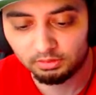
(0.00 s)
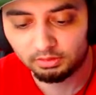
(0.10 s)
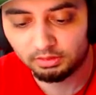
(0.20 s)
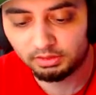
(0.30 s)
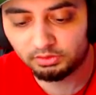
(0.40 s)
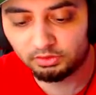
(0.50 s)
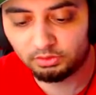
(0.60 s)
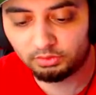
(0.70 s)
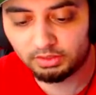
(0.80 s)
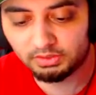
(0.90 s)
It's not a
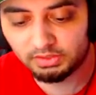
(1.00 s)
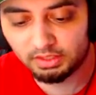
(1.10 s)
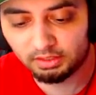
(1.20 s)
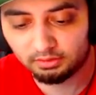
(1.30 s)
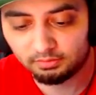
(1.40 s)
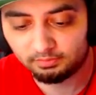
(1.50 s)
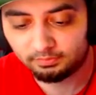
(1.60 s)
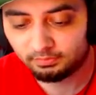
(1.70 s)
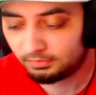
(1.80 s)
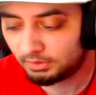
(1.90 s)
crazy set.
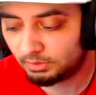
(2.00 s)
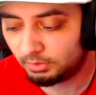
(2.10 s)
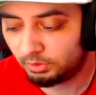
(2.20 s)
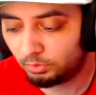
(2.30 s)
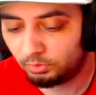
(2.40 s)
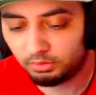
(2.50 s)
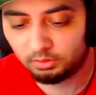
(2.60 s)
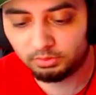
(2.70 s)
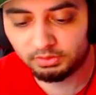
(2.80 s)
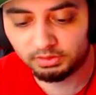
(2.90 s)
That's why no one really
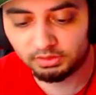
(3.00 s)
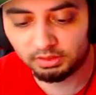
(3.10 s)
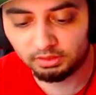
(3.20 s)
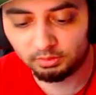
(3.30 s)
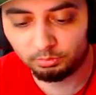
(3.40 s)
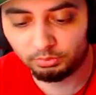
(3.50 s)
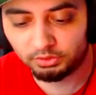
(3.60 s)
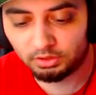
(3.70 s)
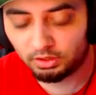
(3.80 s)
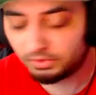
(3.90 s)
wants this set. But the
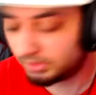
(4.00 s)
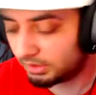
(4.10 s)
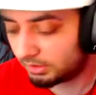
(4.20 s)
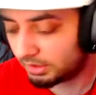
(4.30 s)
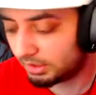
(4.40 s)
cards in here are kind of